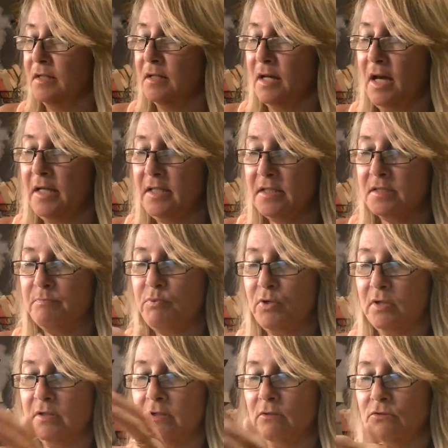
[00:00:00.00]
I need to
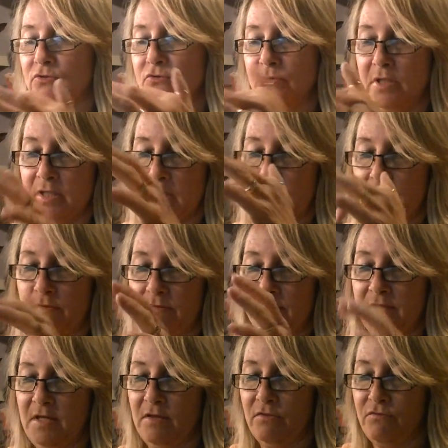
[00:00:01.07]
put a little doohickey
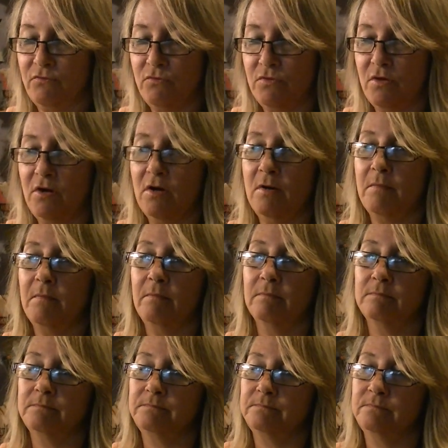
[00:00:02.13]
thing through the
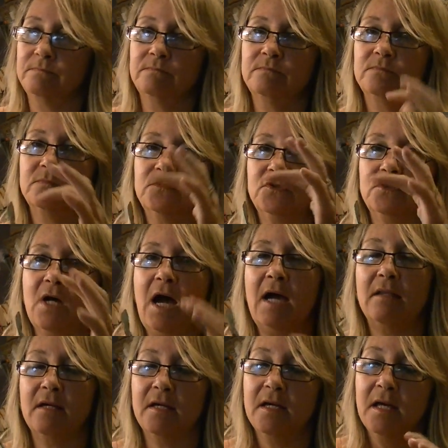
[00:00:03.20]

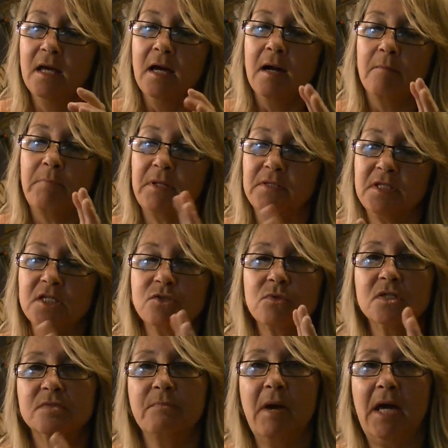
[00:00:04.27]
eyelet. But this
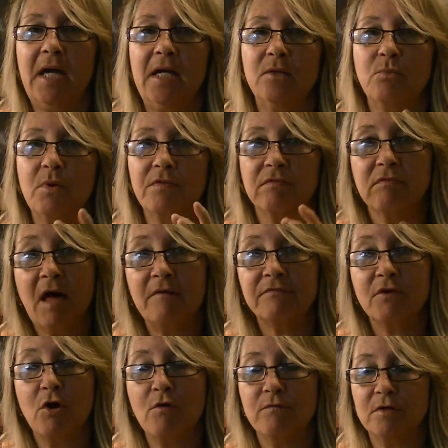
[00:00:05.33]
was made with
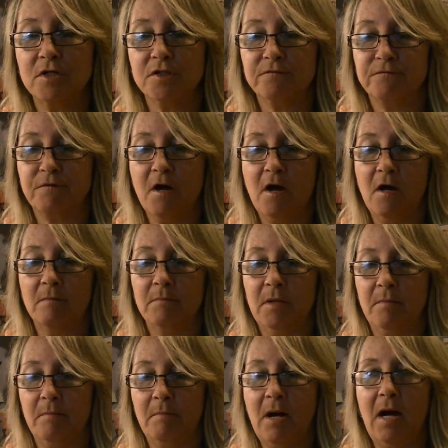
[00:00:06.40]
leftovers from
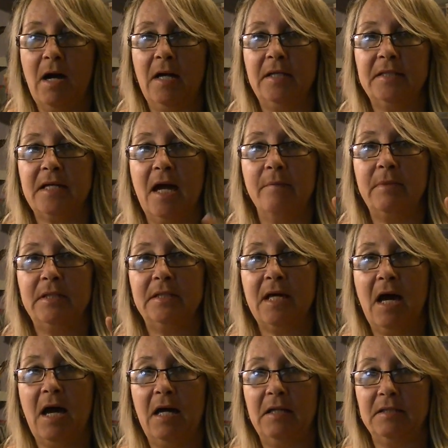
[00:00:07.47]
my Diamond
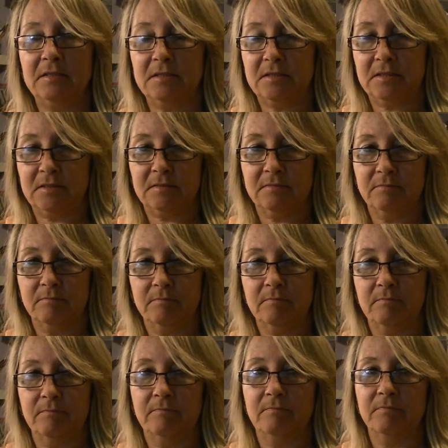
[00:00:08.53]
Dyes
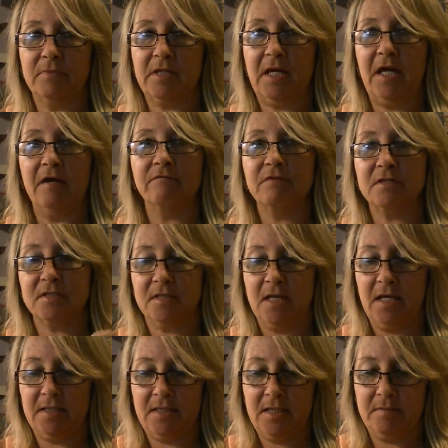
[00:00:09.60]
canvas that
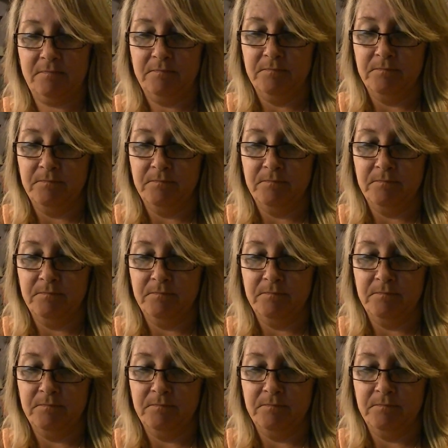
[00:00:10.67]
I did.